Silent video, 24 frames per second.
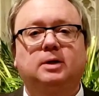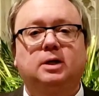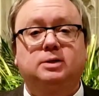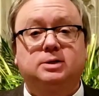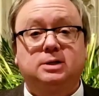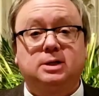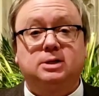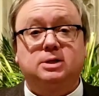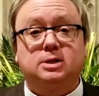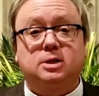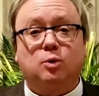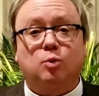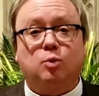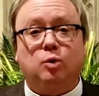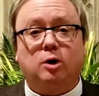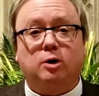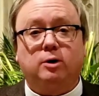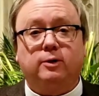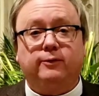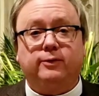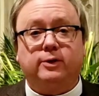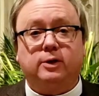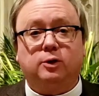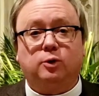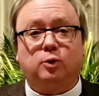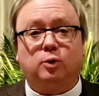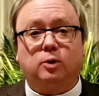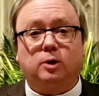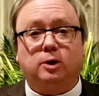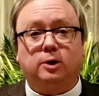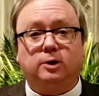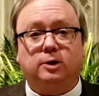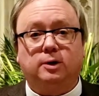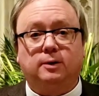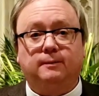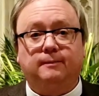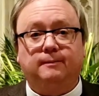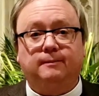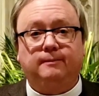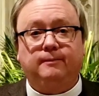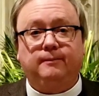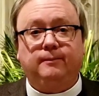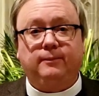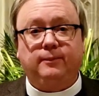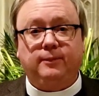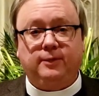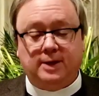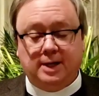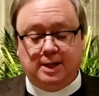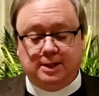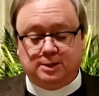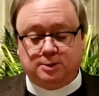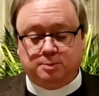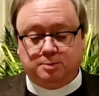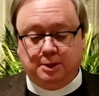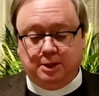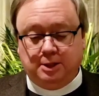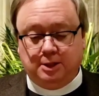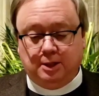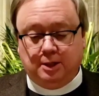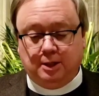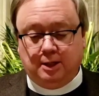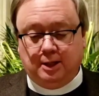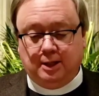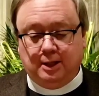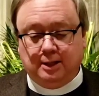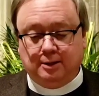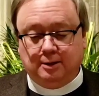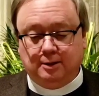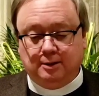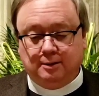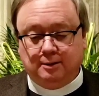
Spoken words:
This is the word of the Lord. Thanks be to God.